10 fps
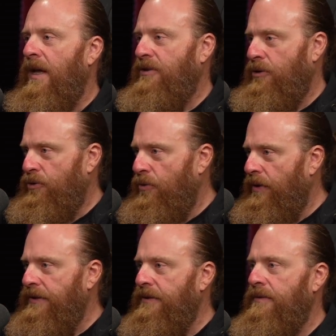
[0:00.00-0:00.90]
It's a
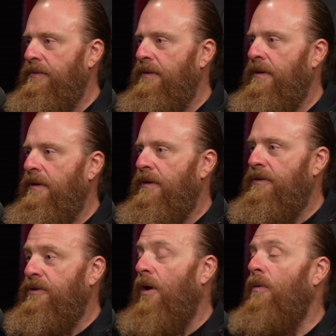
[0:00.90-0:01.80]
choice.
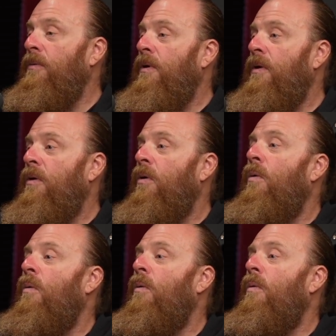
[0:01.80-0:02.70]
So
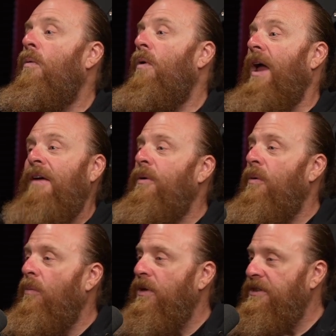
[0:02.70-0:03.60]

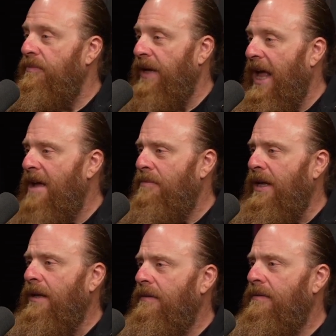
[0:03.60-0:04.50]
everyone wants to be
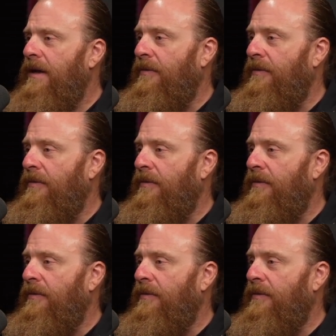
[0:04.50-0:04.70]
happy.